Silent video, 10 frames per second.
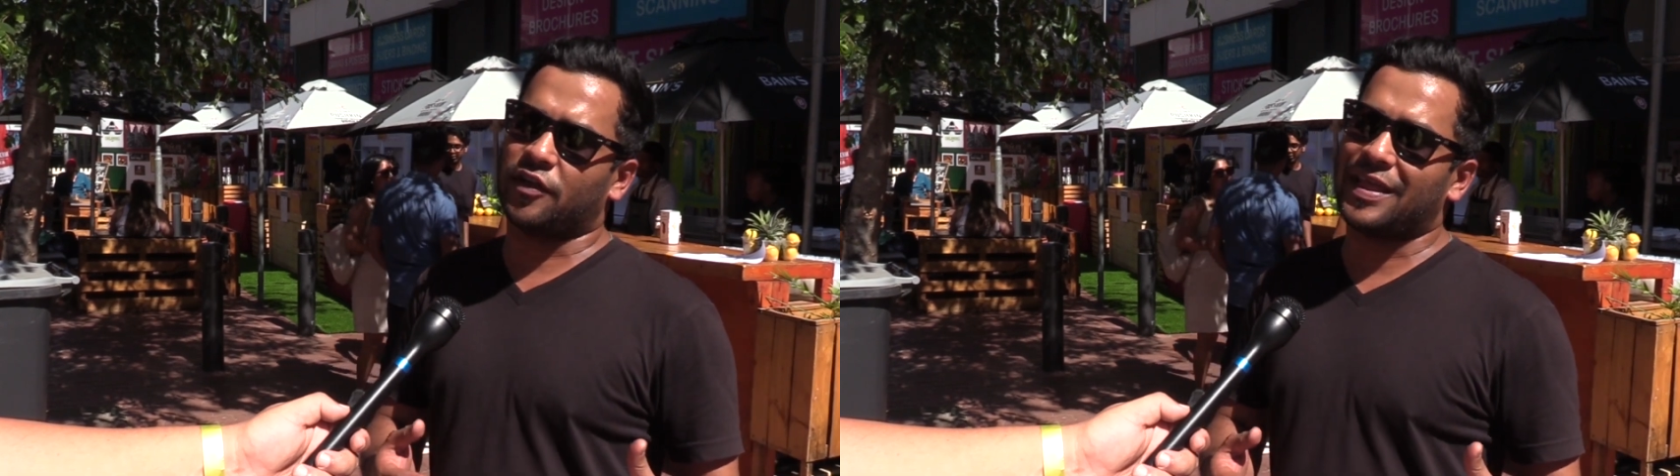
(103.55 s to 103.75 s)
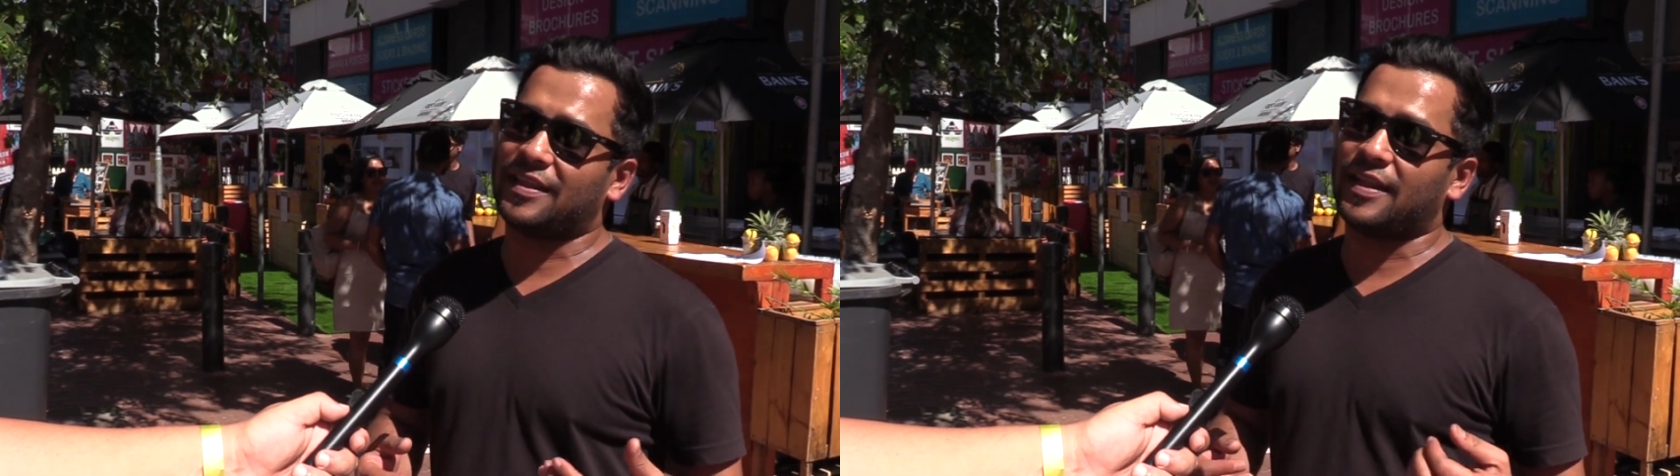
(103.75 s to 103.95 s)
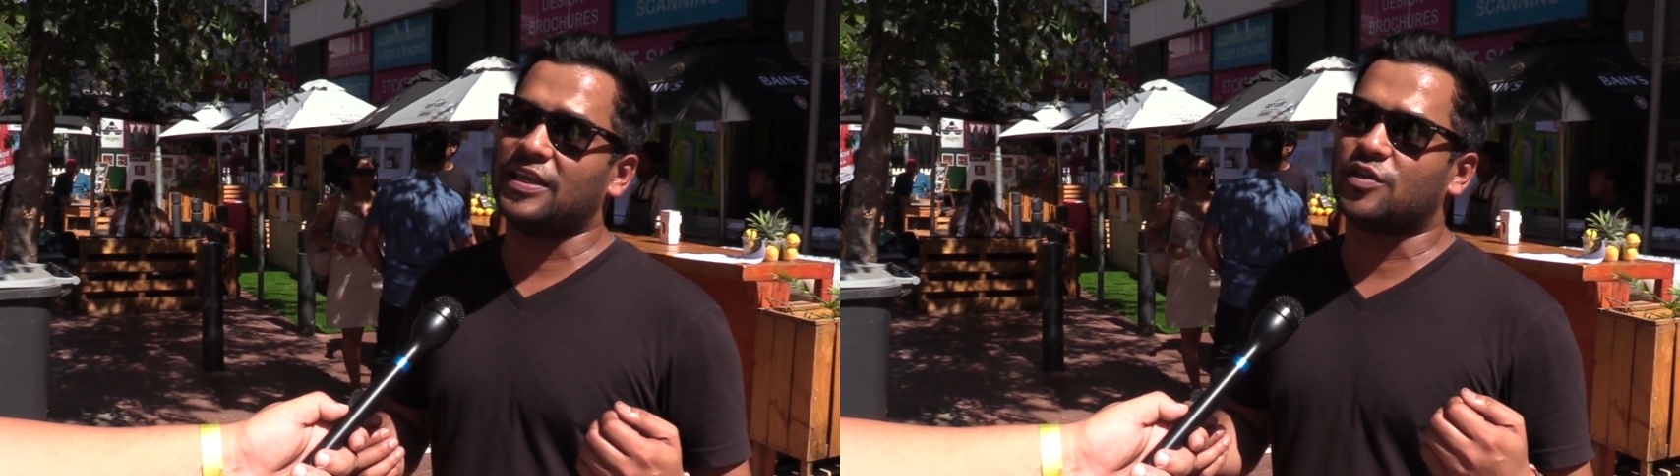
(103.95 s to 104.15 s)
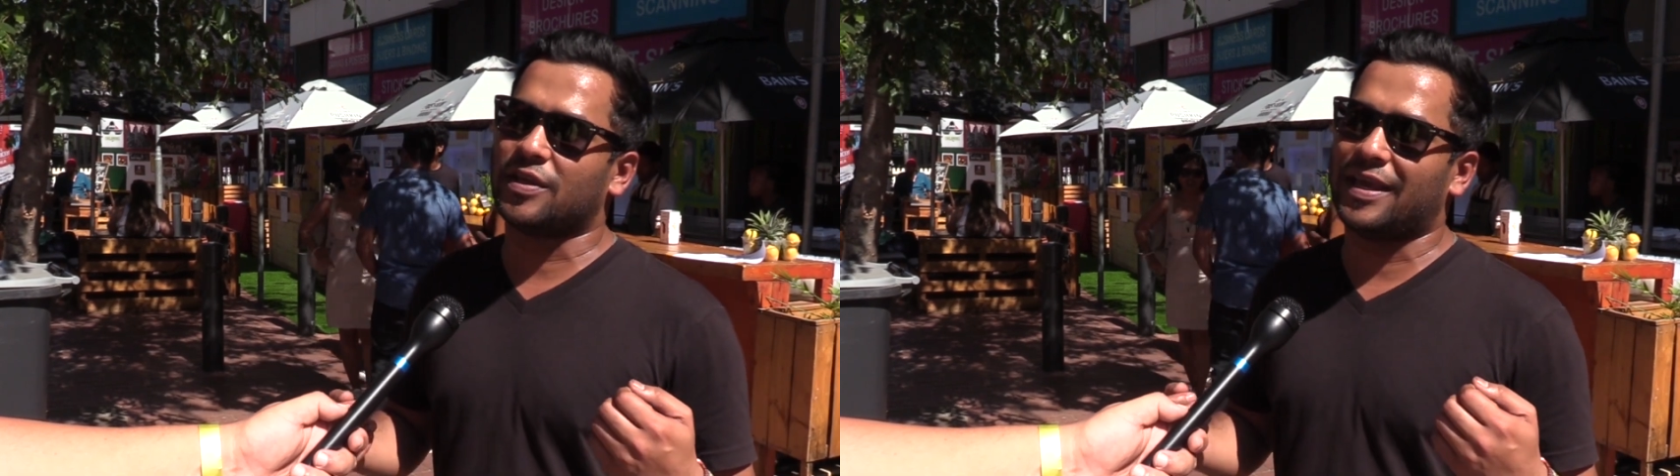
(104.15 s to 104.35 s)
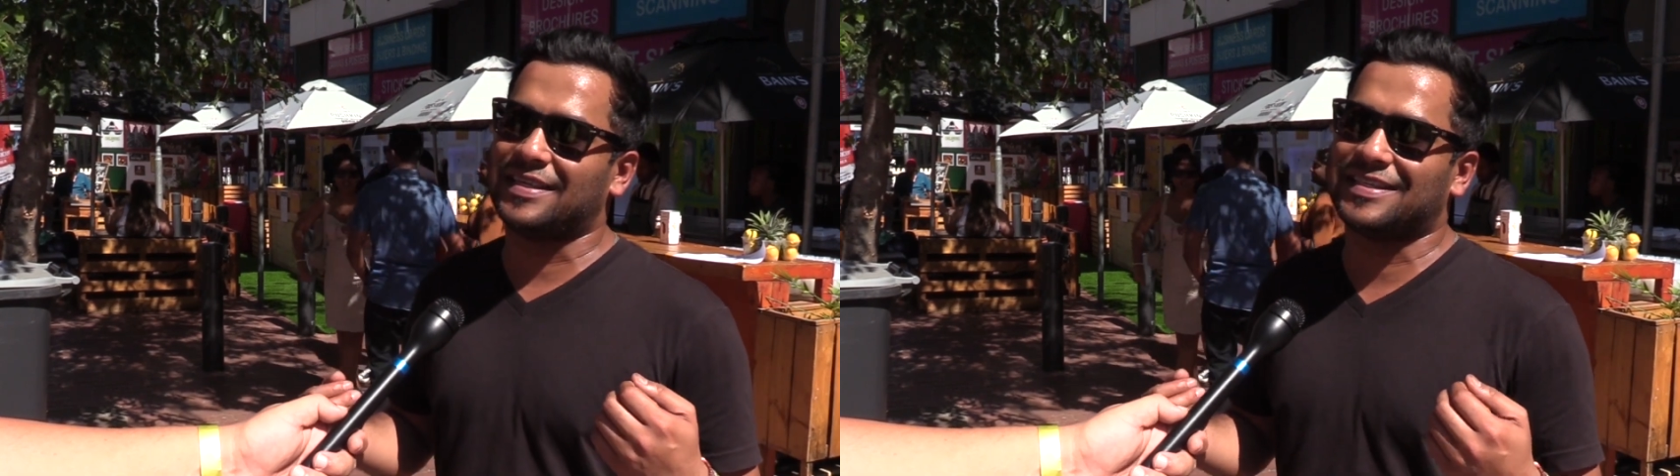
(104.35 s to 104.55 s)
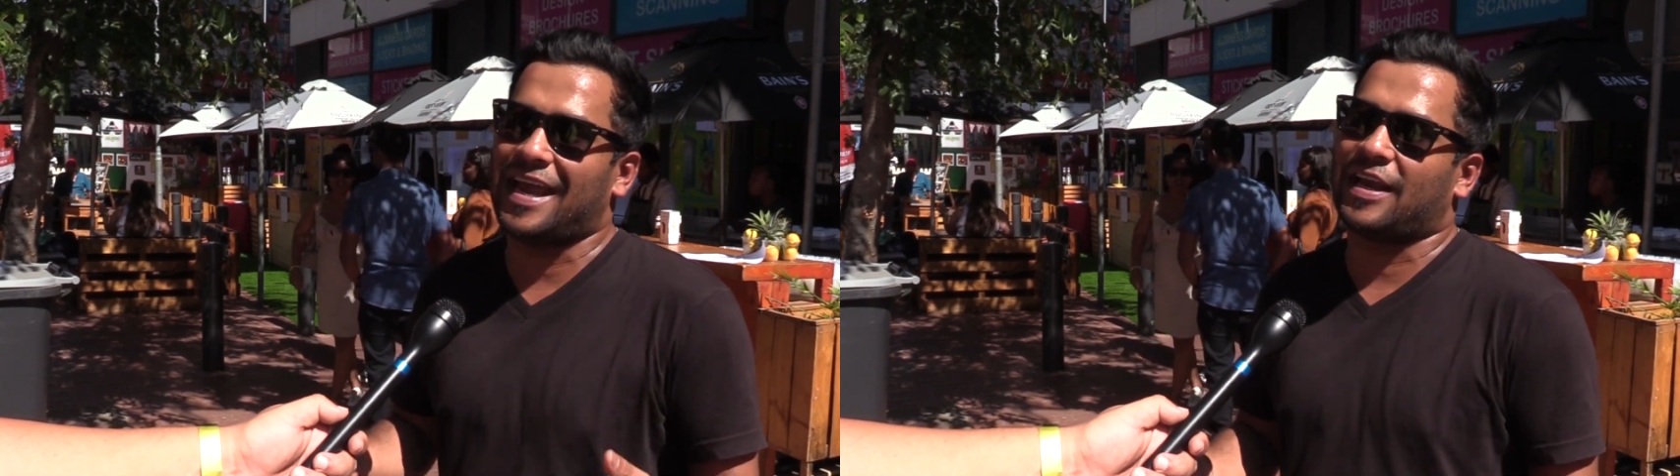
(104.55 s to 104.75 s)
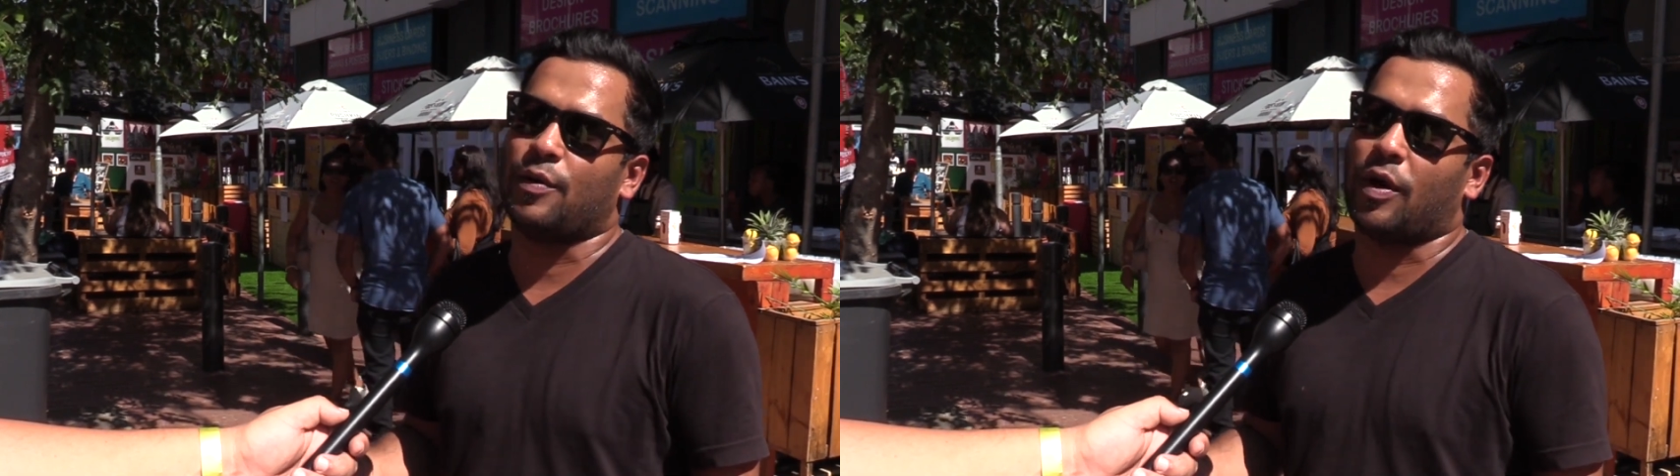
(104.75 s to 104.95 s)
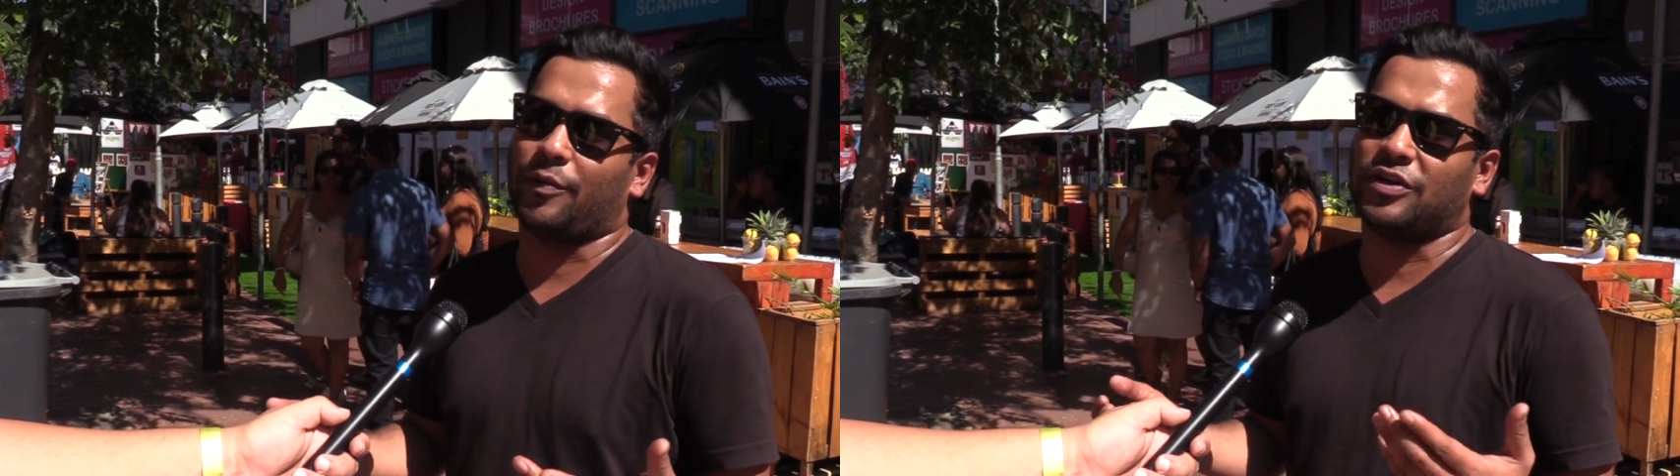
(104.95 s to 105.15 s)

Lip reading: So that is exactly what